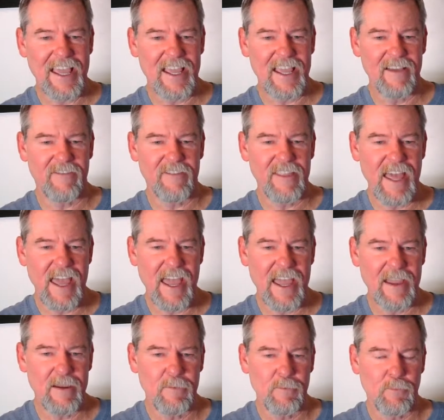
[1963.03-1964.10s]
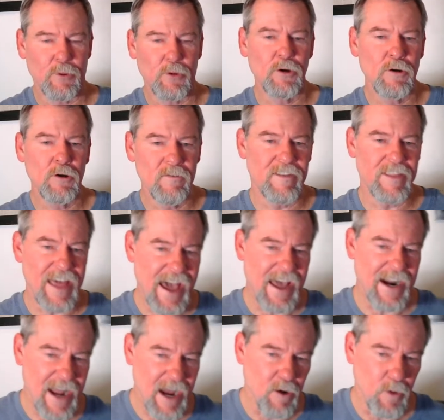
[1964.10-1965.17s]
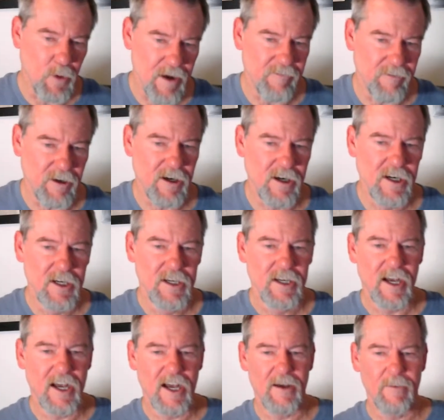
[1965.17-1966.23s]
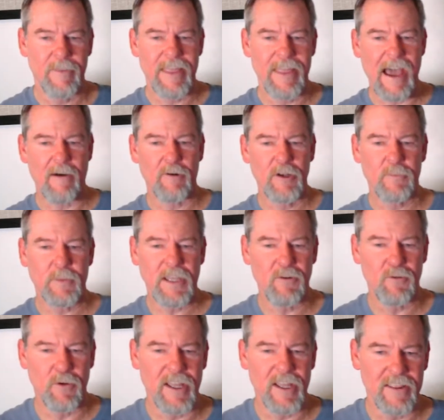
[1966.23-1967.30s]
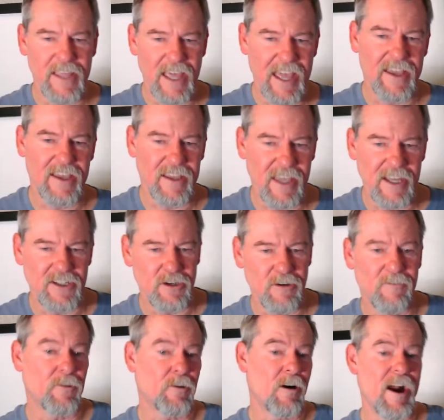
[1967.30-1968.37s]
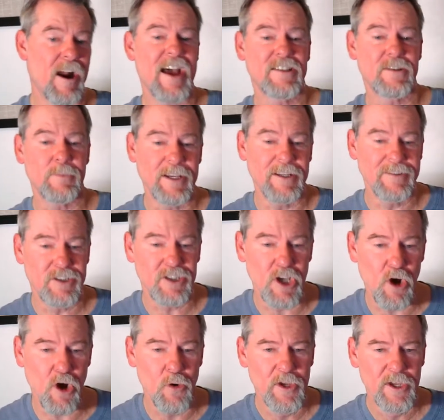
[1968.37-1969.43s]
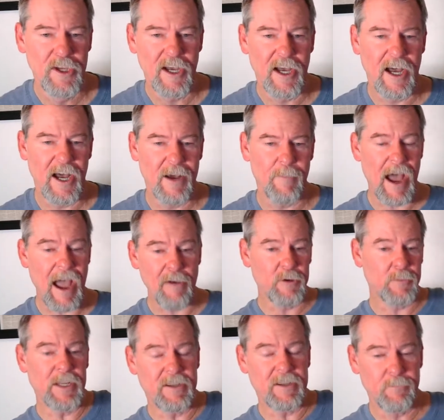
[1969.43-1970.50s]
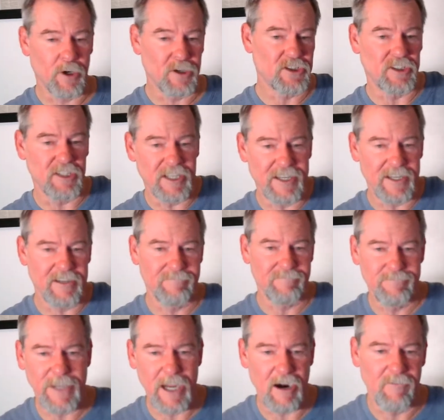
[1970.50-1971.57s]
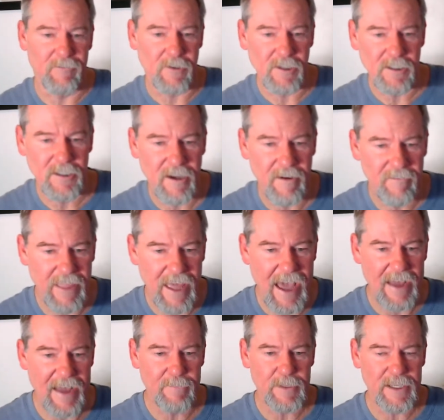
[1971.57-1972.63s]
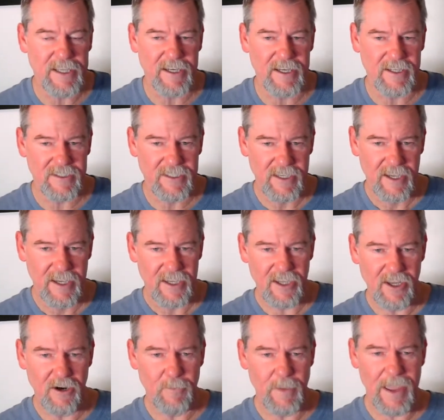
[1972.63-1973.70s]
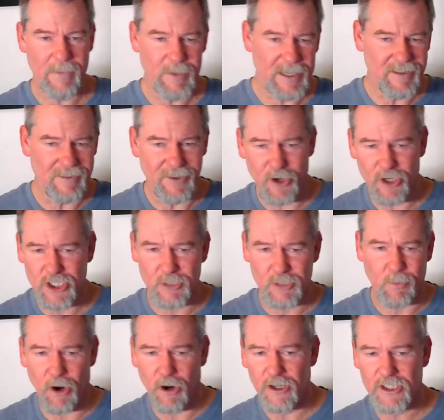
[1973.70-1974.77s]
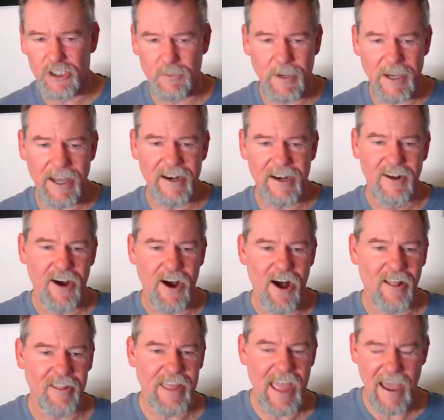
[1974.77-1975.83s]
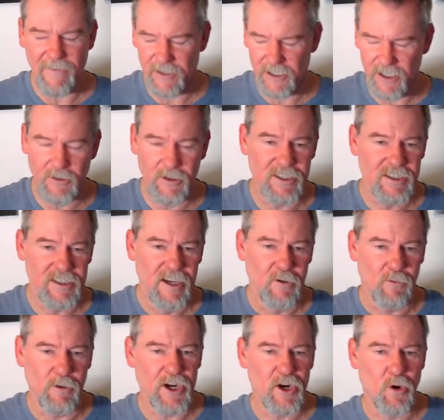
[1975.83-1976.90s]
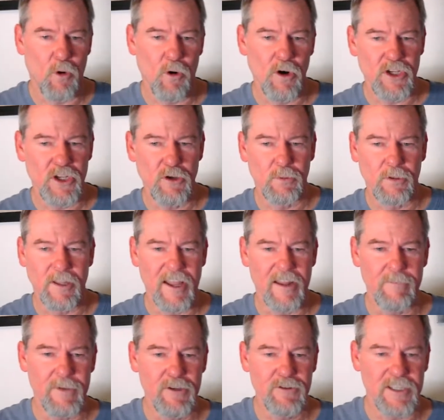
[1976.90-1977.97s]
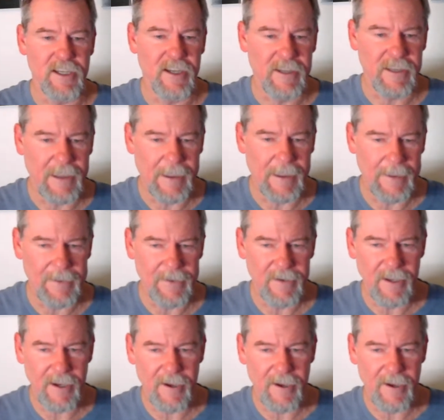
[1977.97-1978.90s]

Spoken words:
If they prove that, however, that would be when they can get you for harassment. So I would be personally careful of that because, maybe spurts, but all they have to do is record you playing music, and